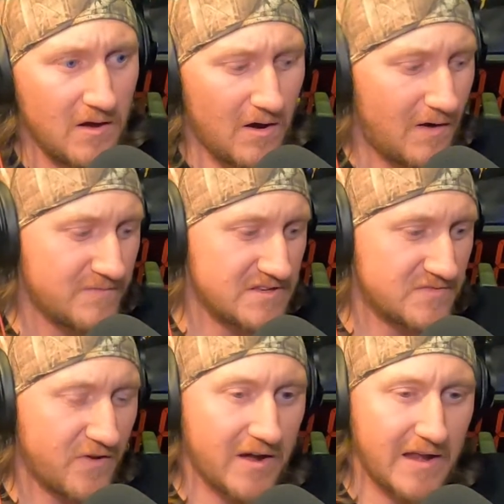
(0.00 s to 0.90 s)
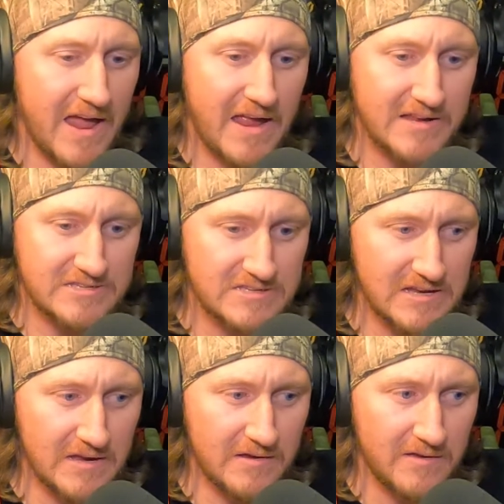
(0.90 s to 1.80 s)
of this fucking heinous
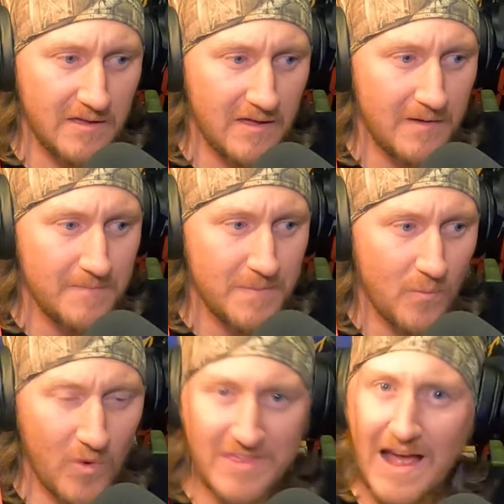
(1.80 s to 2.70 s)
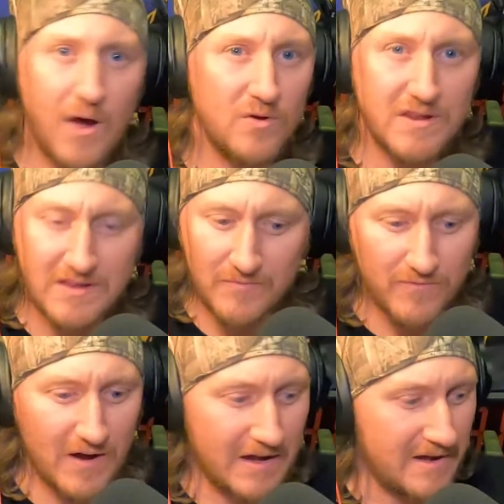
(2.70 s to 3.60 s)
deed without any
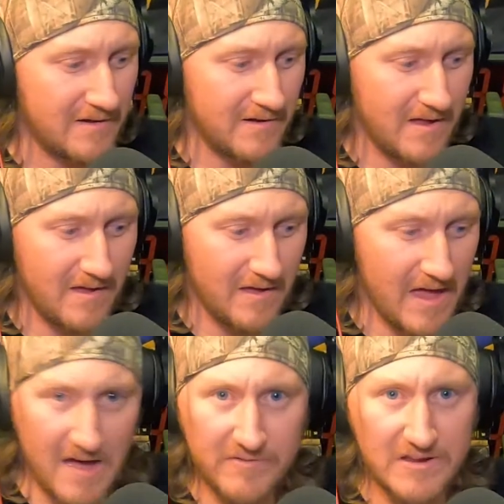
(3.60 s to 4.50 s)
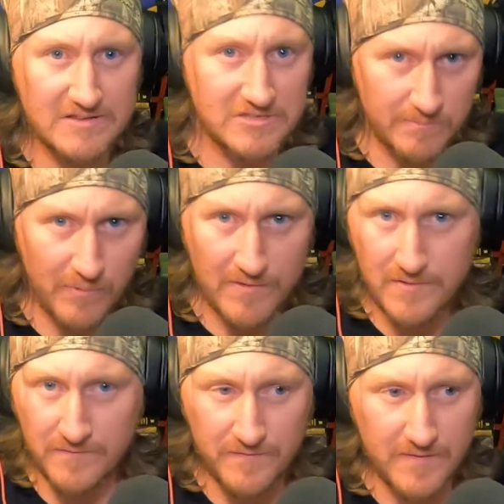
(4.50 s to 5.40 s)
fucking evidence of
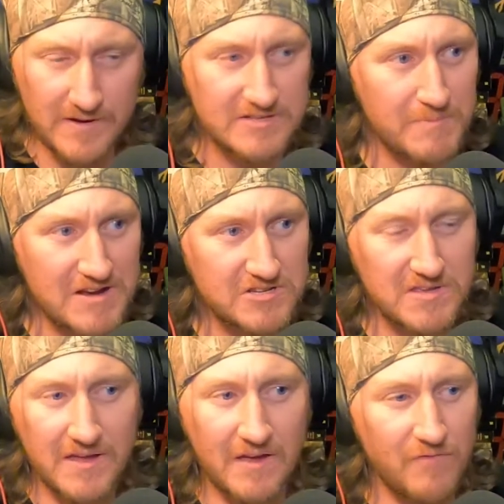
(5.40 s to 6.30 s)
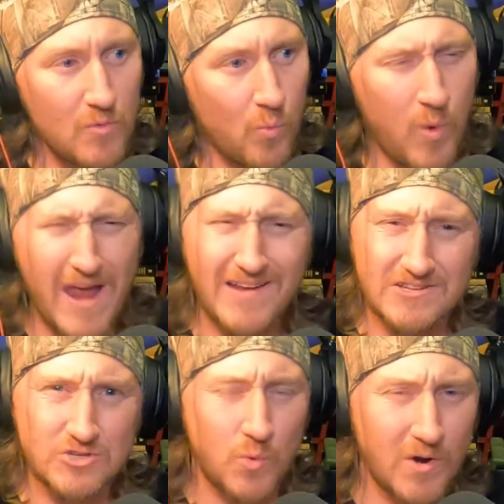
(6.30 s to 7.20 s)
proof. And especially, like, if you're
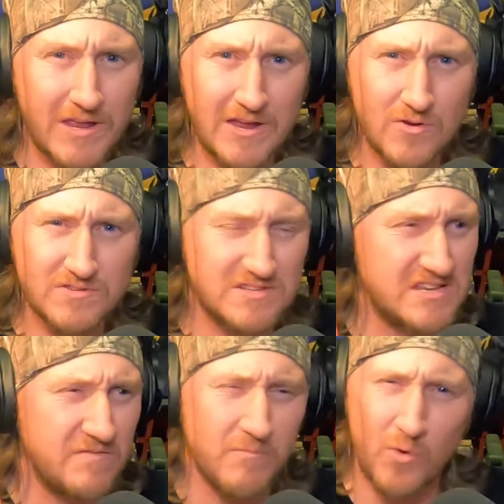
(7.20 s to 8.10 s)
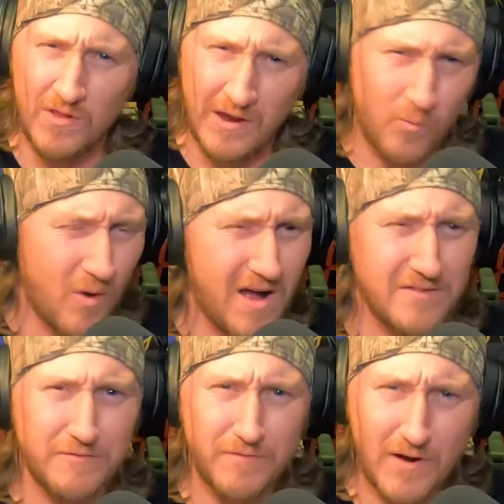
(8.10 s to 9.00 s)
waiting 20 years, it's even more like, why
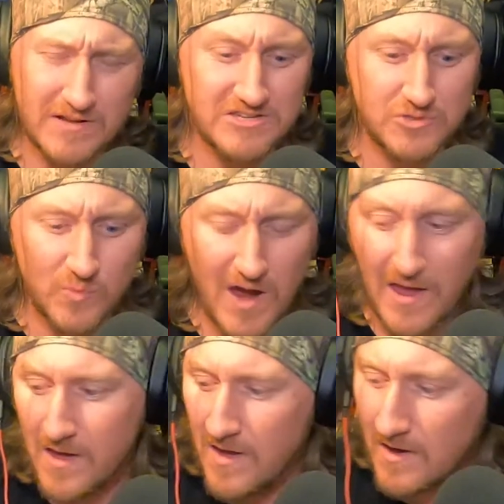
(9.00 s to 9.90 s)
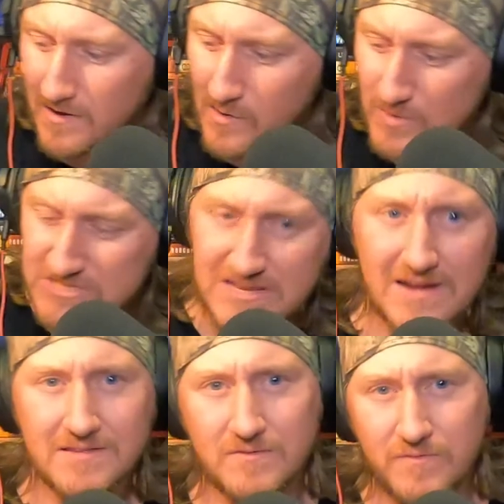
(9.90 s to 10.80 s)
the fuck did you wait? You know, it
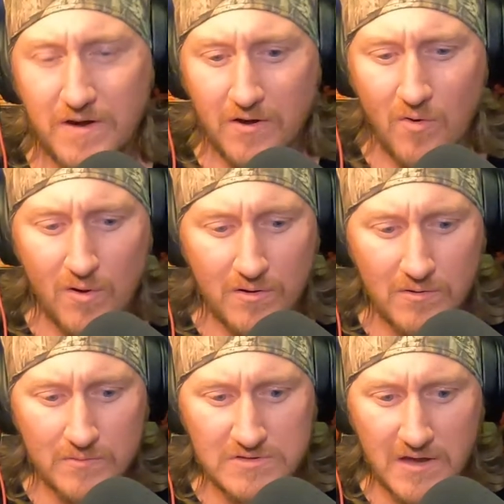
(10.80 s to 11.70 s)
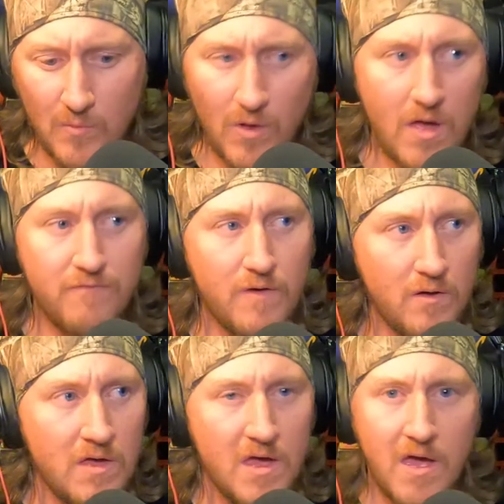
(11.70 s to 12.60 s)
said in the fucking article, it was like, well, I
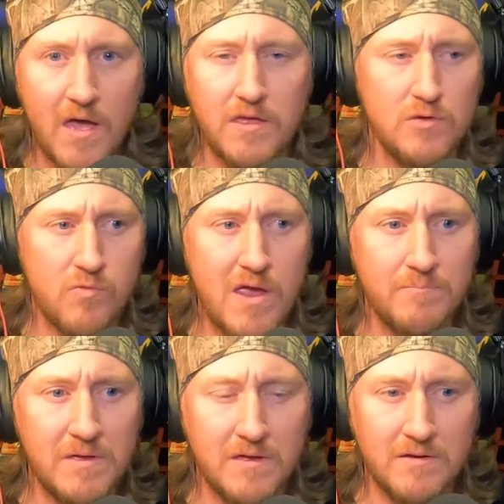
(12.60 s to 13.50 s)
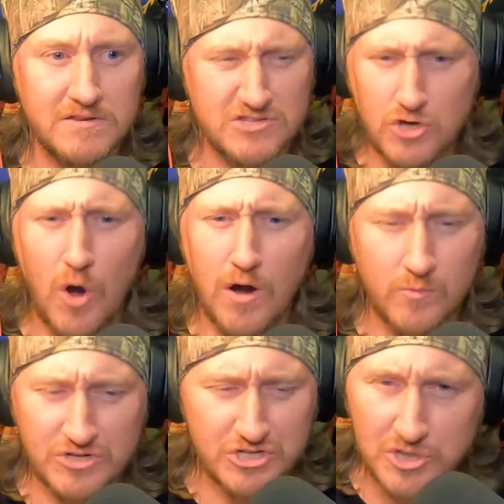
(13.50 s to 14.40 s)
felt he raped me and his dog
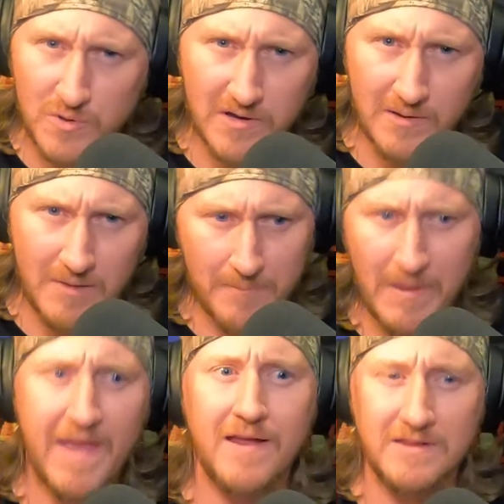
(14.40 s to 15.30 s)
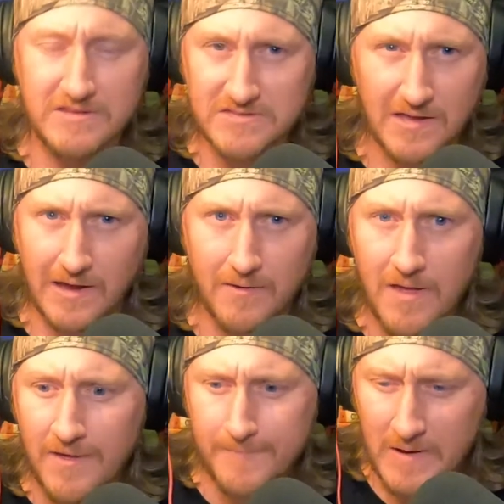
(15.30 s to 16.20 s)
was chewing on my panties, like,
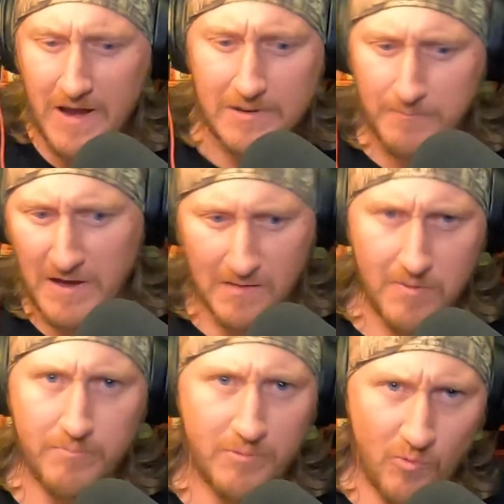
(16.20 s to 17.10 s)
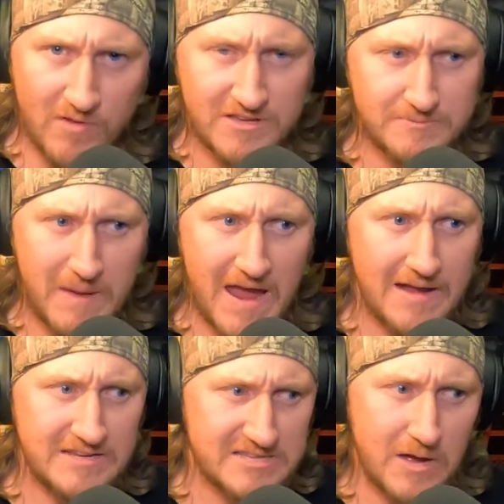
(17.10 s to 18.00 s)
and I had to pick him up and wear these
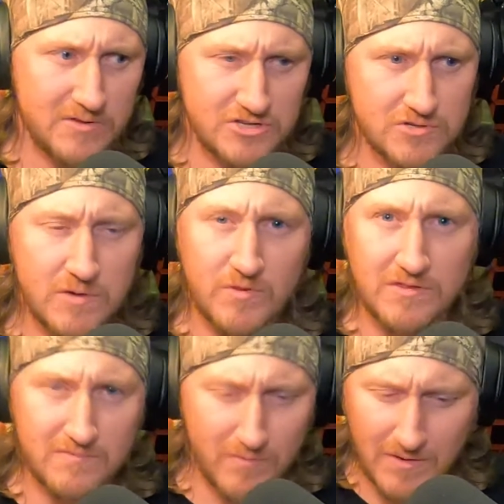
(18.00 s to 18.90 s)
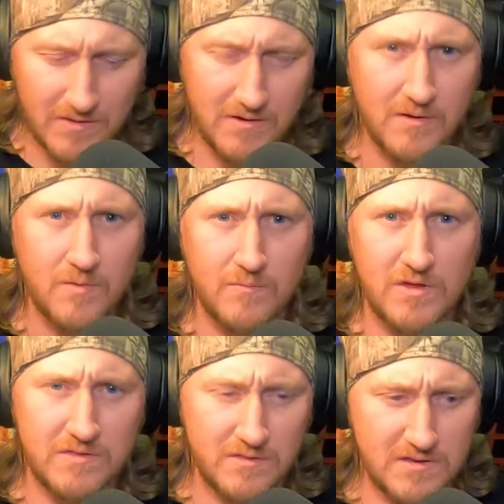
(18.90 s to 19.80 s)
panties out in the street with you know,
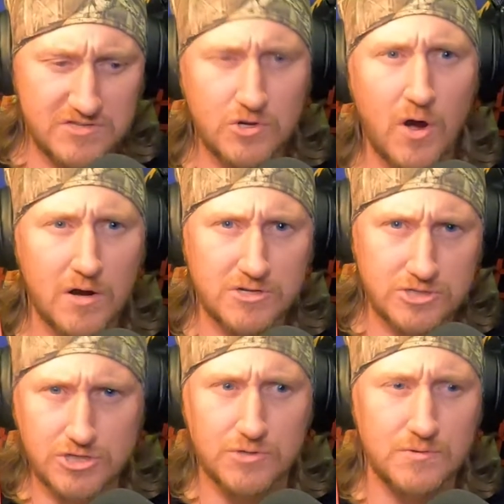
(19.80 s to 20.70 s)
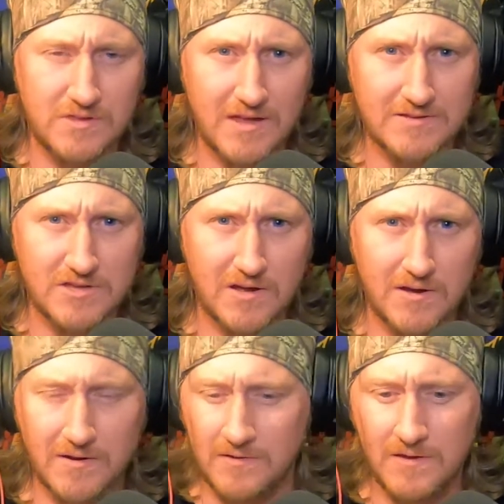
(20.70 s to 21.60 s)
with these dog chew things
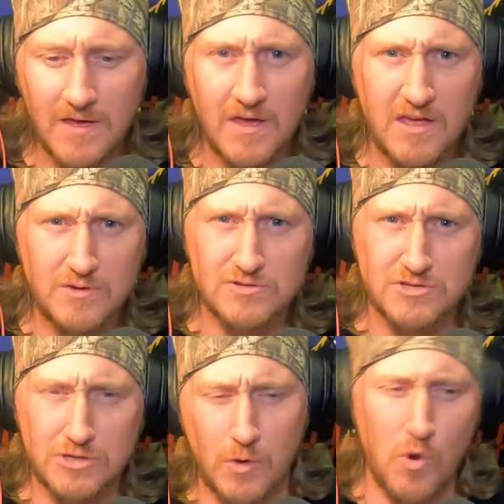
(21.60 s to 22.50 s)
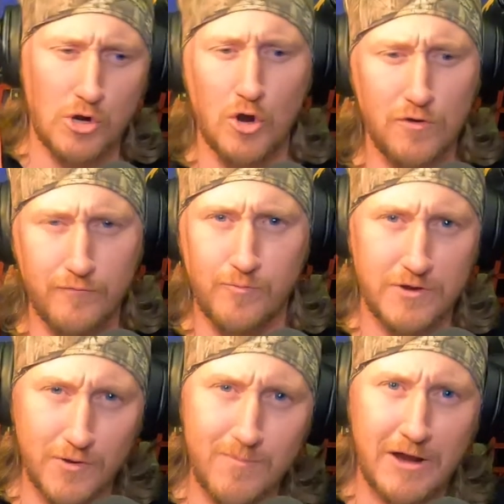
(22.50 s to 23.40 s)
on, and he was just like,
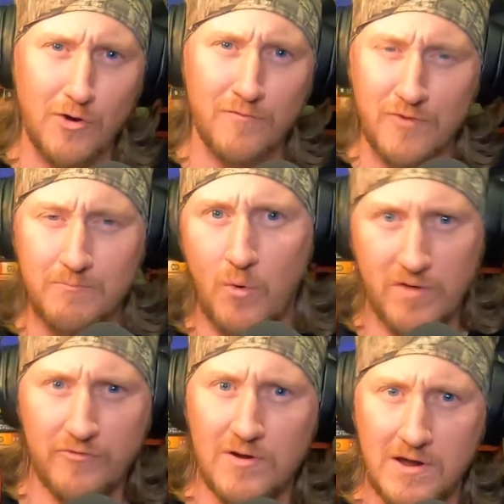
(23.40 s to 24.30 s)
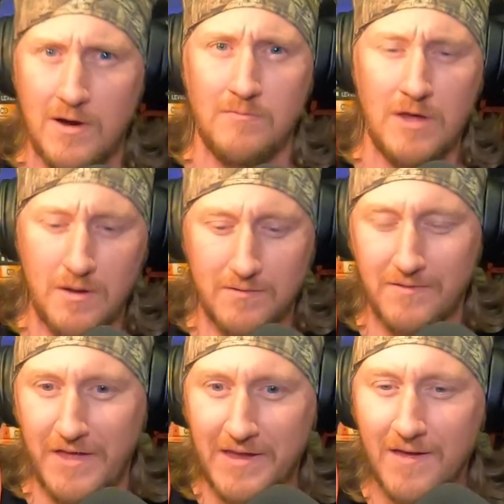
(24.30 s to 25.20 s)
you're my girlfriend, boyfriend now, wow,
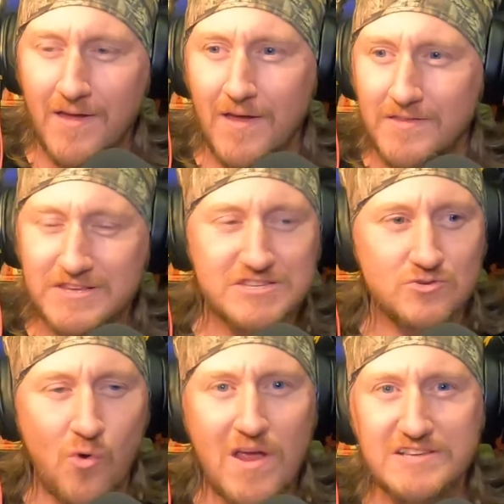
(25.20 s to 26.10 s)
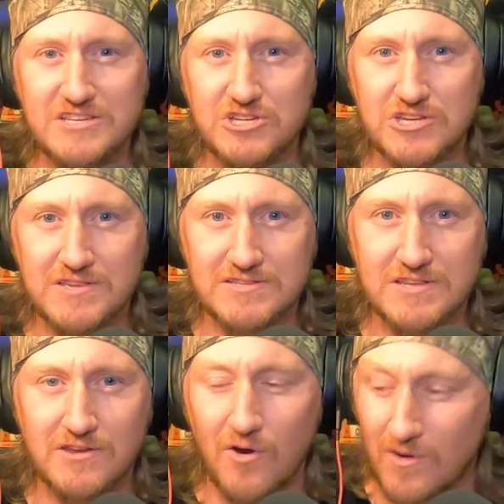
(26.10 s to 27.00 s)
like, this crazy shit that's
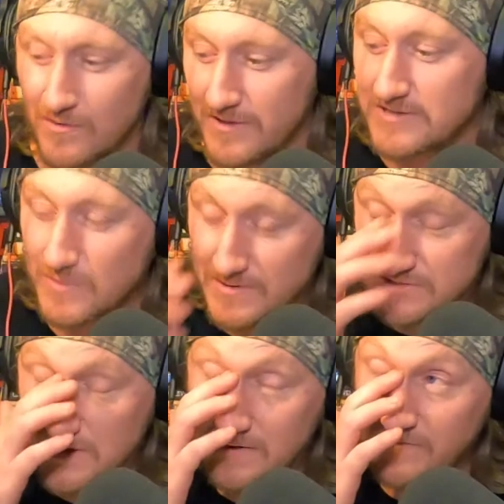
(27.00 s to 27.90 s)
in the article. That's what I was trying to